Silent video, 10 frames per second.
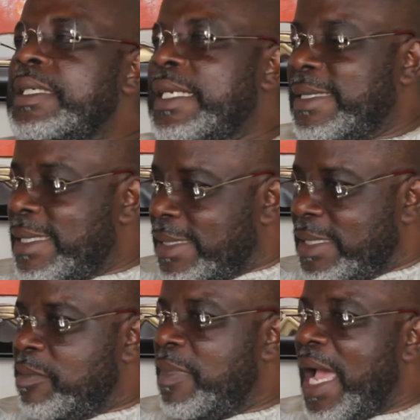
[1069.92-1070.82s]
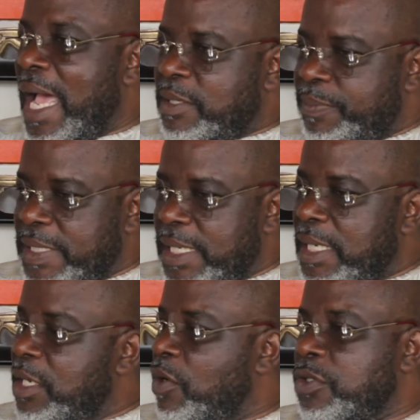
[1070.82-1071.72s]
The system as
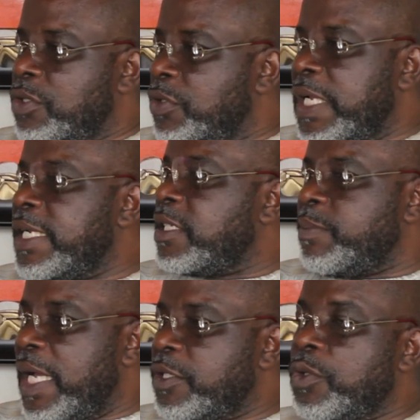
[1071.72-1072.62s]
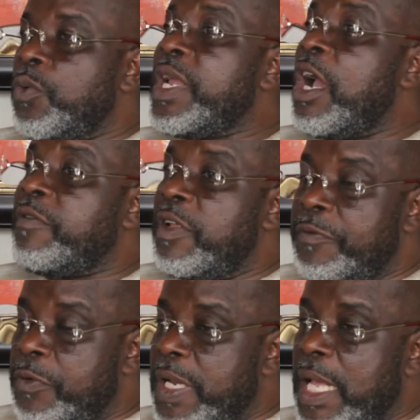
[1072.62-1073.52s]
presently constituted is bad. So we have the
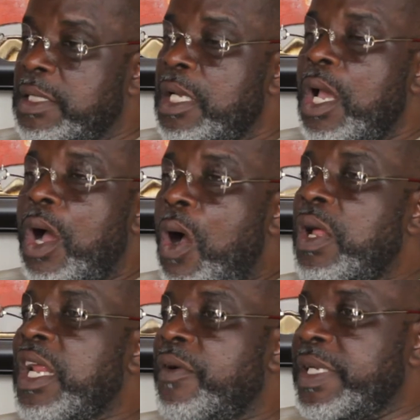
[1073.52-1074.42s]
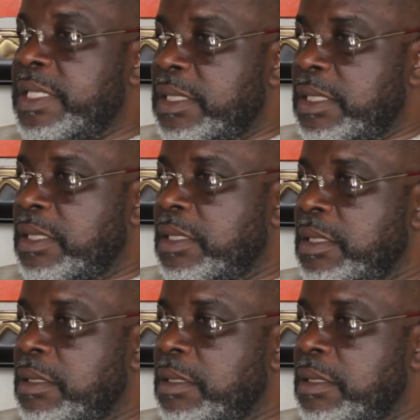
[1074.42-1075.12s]
view that all the regions